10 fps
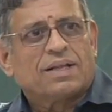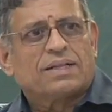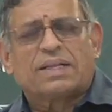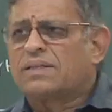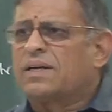
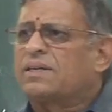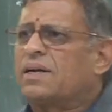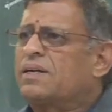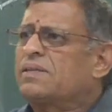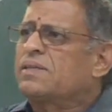Then the
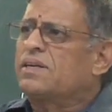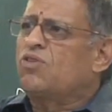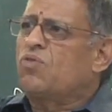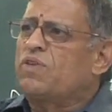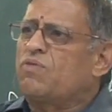trader said,
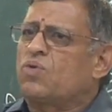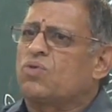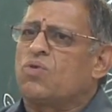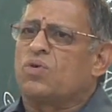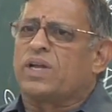no, we won't
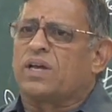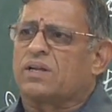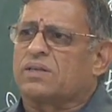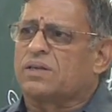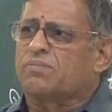go near
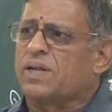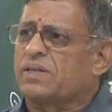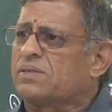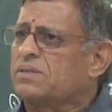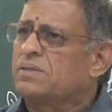that
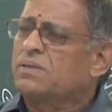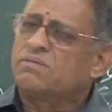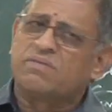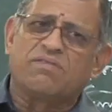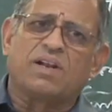place,
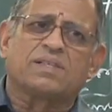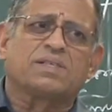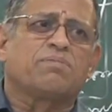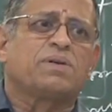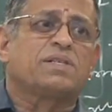we will
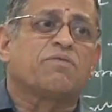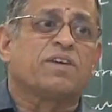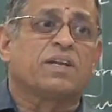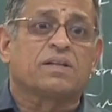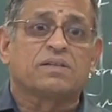assemble
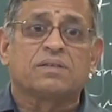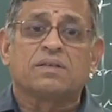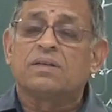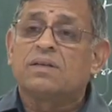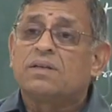somewhere else.
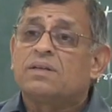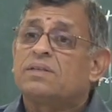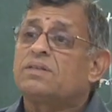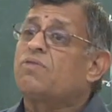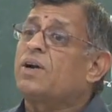
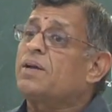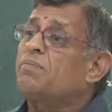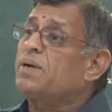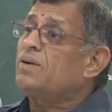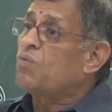See what
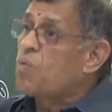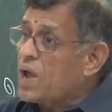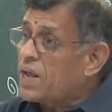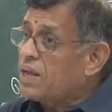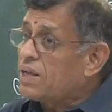happened,
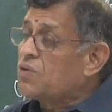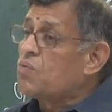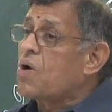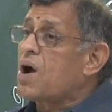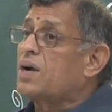why
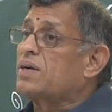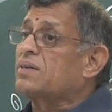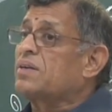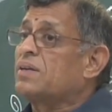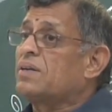you can't
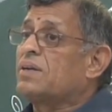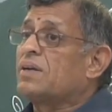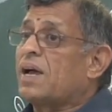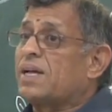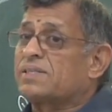
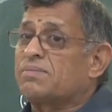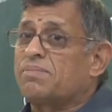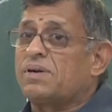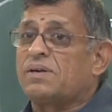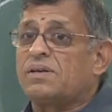
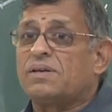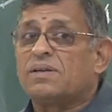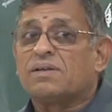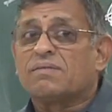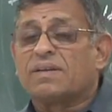assemble
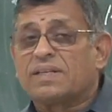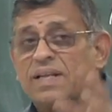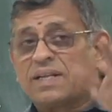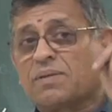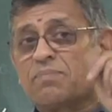when
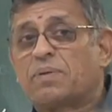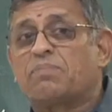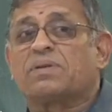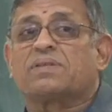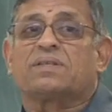there
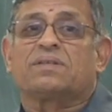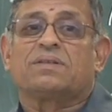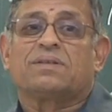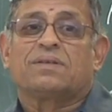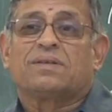people tree?
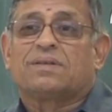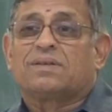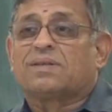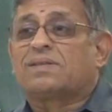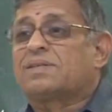
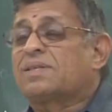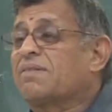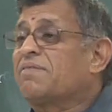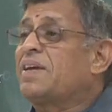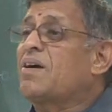They said,
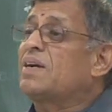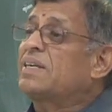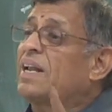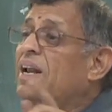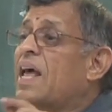sir, we
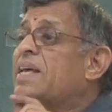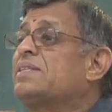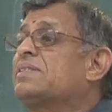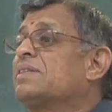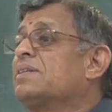can't tell
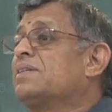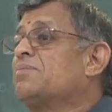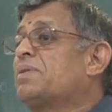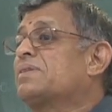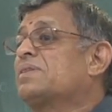lies in the
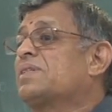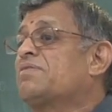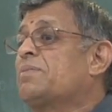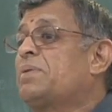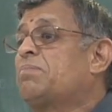presence
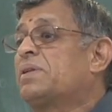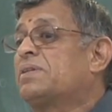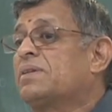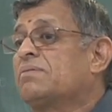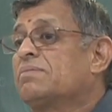of a people tree.